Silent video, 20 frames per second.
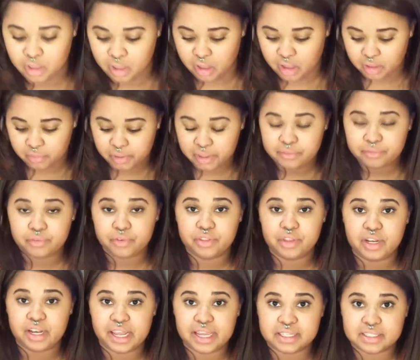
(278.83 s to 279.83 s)
Alright, for the
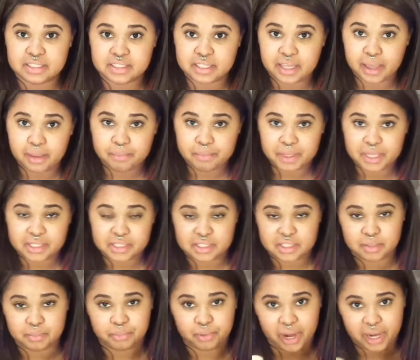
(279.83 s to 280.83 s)
next step, it's
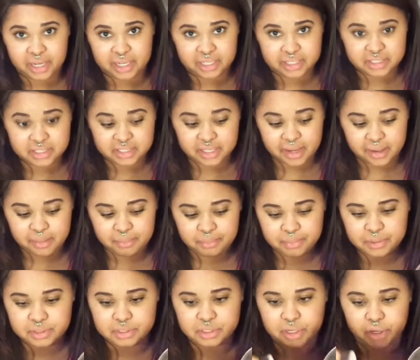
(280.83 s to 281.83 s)
the brightening step.
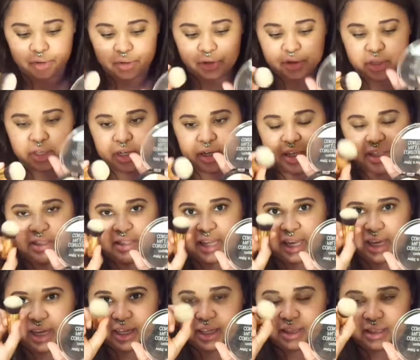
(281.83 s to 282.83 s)
So you're going to
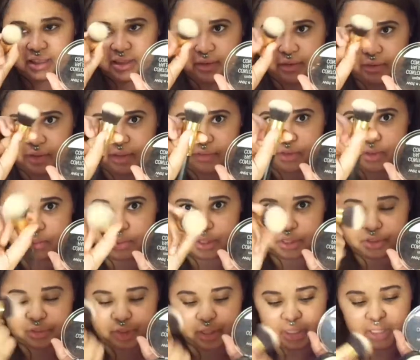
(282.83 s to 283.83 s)
take this fluffy
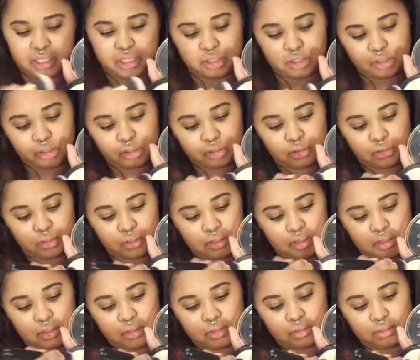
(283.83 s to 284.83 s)
brush right here,
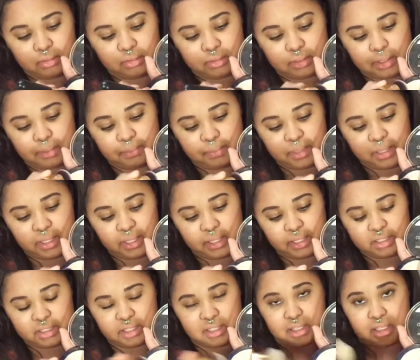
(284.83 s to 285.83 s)
dip it
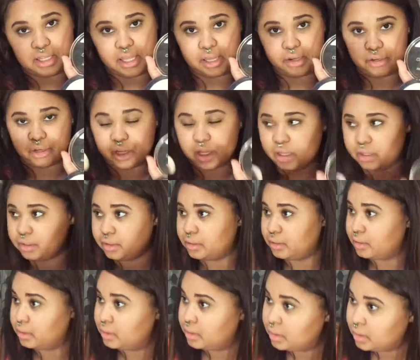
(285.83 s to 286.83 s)
into the lighter color,
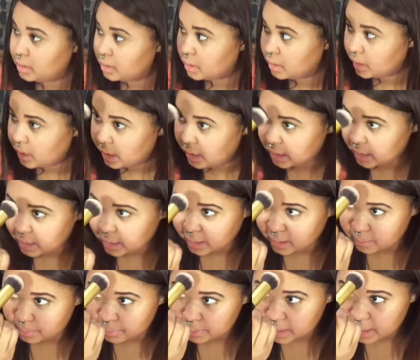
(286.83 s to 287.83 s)
and I
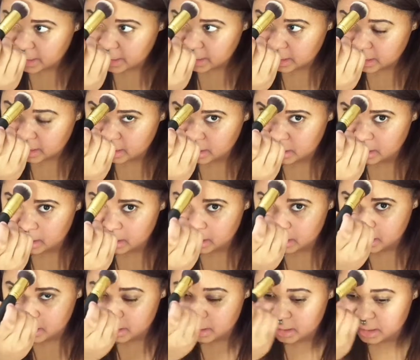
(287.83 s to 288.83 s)
apply it
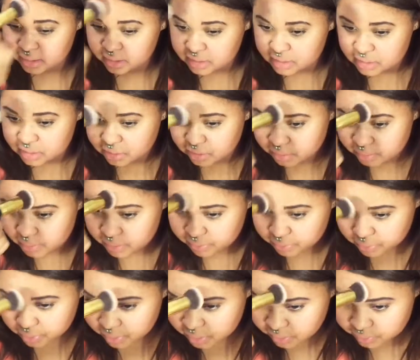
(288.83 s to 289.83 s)
in the center of my
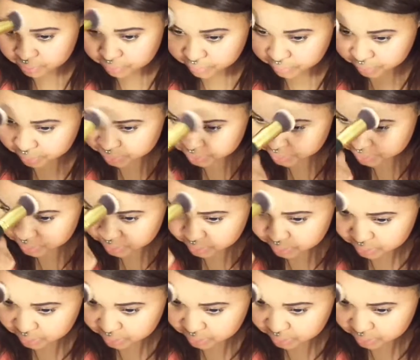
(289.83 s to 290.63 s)
forehead first,